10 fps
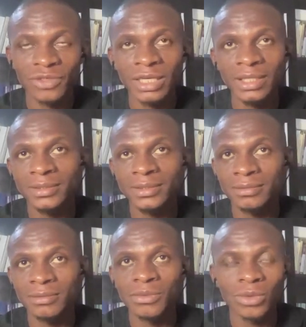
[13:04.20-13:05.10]
tried
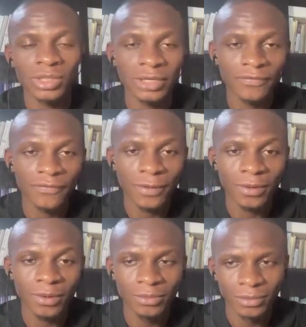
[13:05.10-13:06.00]

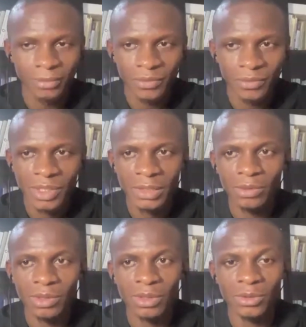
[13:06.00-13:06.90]
Waterfall. I
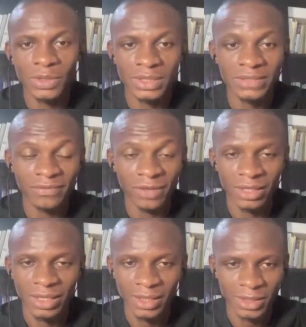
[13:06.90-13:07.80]
will always
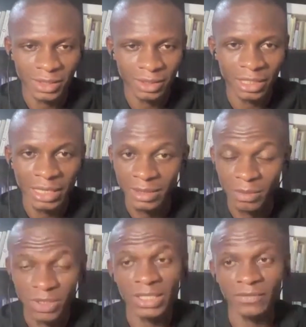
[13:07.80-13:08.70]
defend Agile,
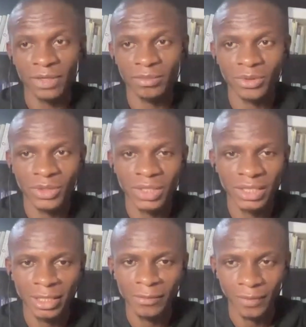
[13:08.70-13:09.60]
especially if you are building
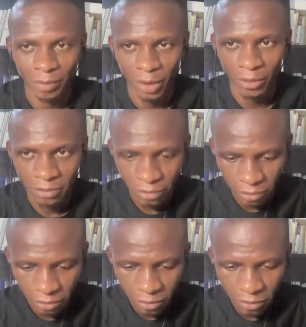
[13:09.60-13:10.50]
an MVP,
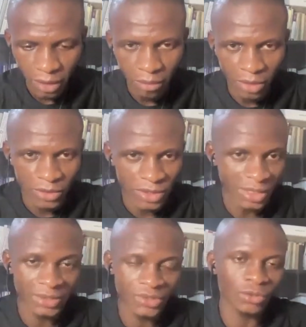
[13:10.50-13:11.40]
because it
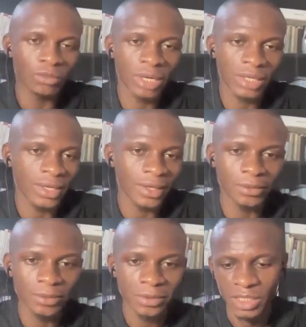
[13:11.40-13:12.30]
lets you break
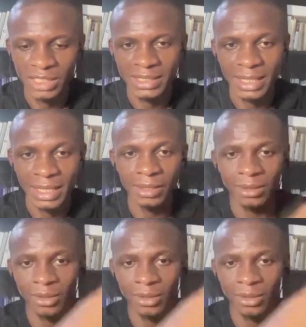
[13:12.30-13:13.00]
down the entire